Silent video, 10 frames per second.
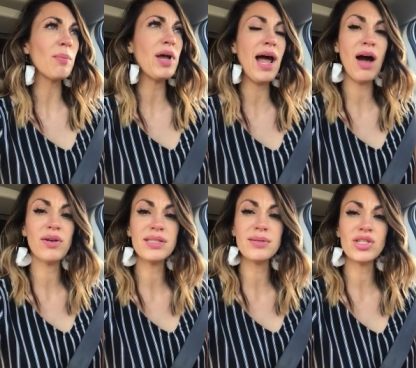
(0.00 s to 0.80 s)
but how
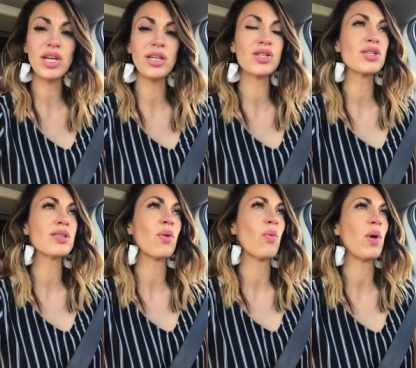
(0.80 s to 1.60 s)
it's changed
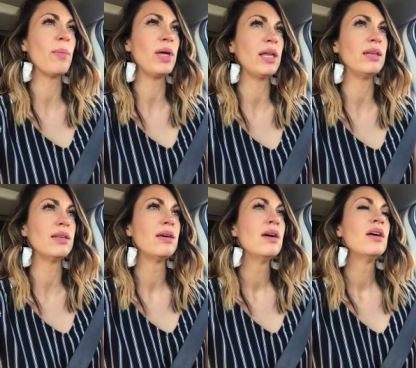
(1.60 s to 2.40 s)
the
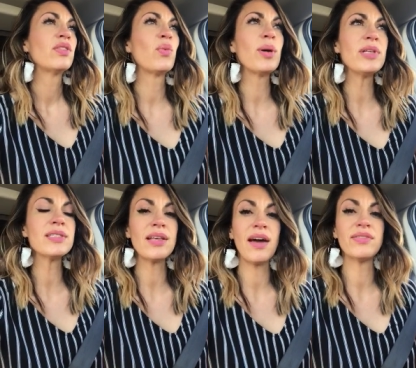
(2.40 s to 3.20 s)
women, the
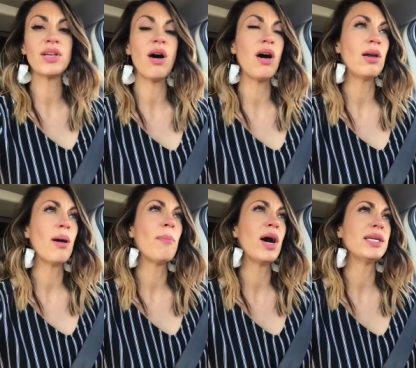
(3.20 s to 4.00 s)
women's lives on
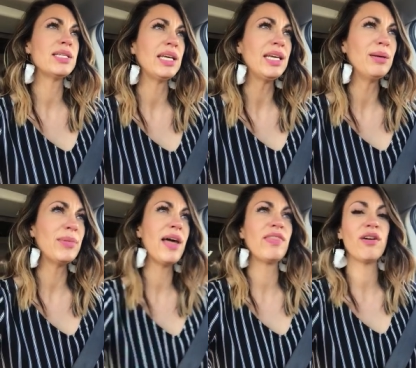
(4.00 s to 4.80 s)
my team
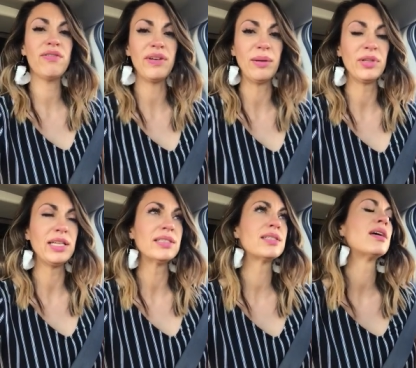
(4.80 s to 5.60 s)
and their
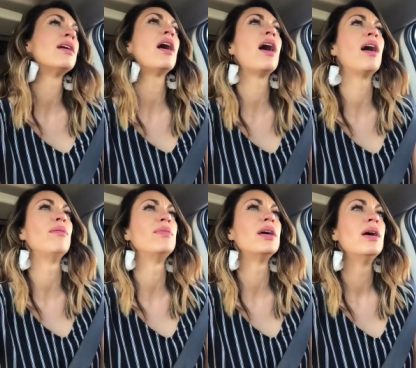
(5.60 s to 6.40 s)
families.
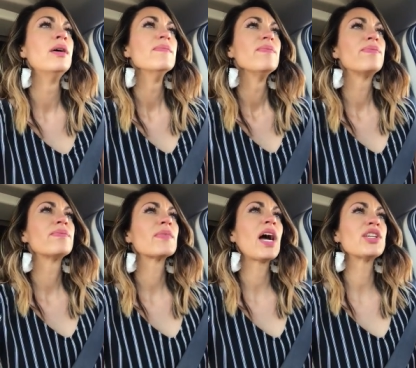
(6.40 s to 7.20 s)
Um,
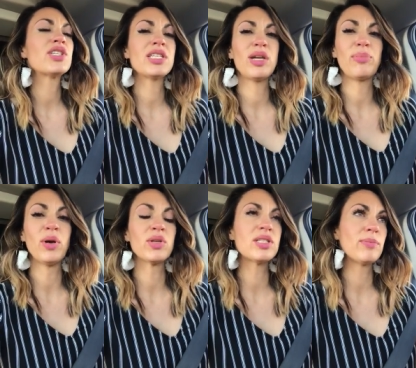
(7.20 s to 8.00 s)
I just did a
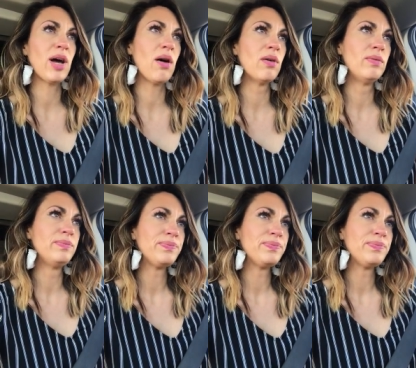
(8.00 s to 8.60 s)
post about